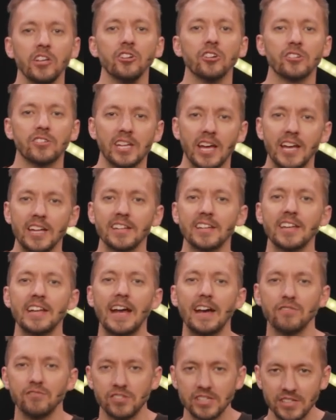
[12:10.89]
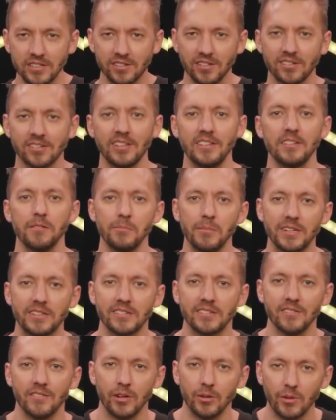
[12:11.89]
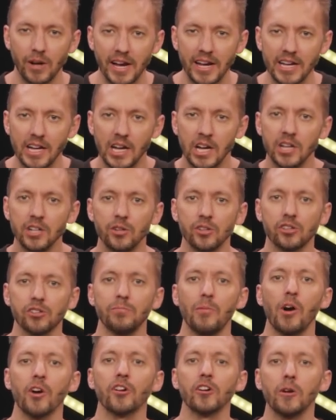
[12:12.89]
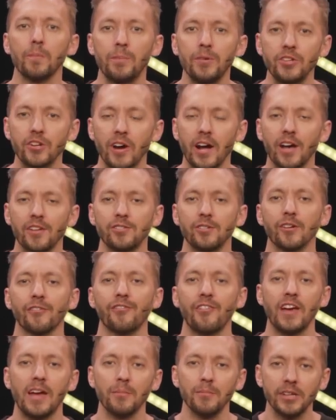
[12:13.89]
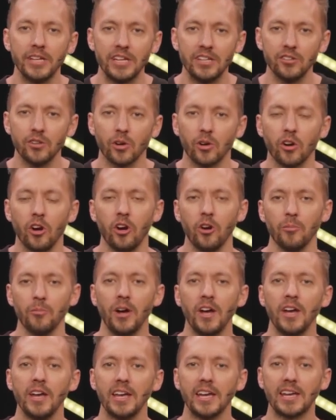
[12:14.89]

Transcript: Your ten can have Jesus in the midst of it, right? Your small group in your house, your family in your home.